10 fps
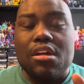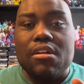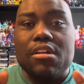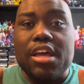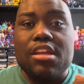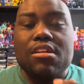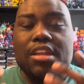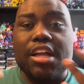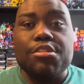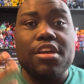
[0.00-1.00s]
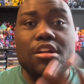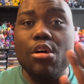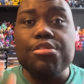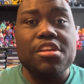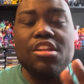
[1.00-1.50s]
Like I said,
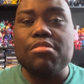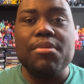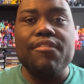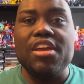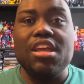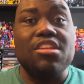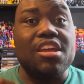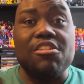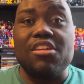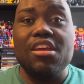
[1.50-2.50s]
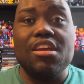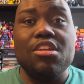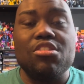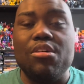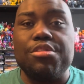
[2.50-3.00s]
go see this movie. Take your
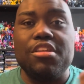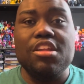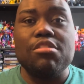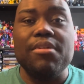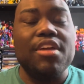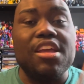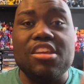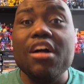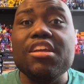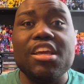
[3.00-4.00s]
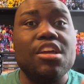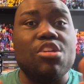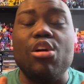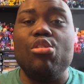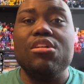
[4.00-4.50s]
kids, go see this movie, and young kids
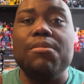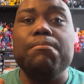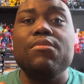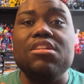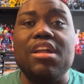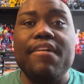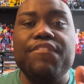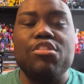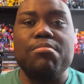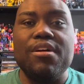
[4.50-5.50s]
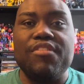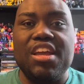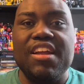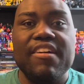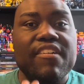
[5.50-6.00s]
are going to love this
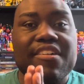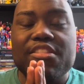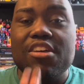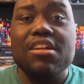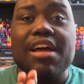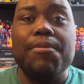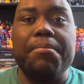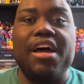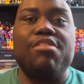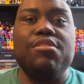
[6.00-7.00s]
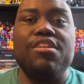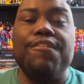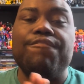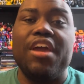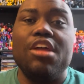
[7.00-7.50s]
movie. They're going to have a blast with
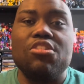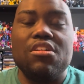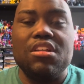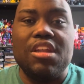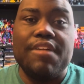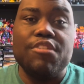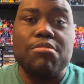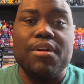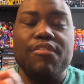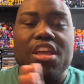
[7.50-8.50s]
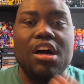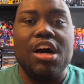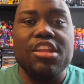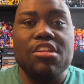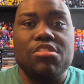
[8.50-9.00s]
it. Fans are going to love this movie. Audience are